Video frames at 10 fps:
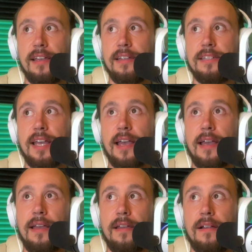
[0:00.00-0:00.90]
and
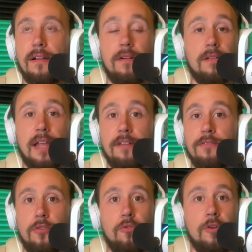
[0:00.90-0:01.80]
or a lot
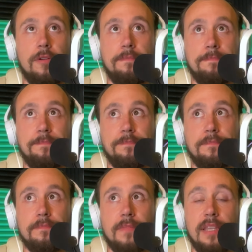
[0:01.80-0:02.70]
of cool
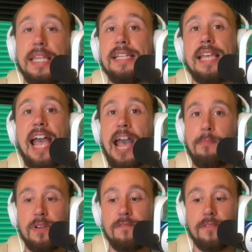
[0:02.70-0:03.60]
things that
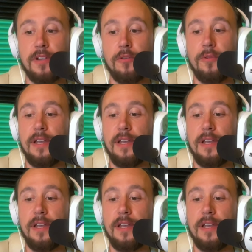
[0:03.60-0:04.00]
happen for you.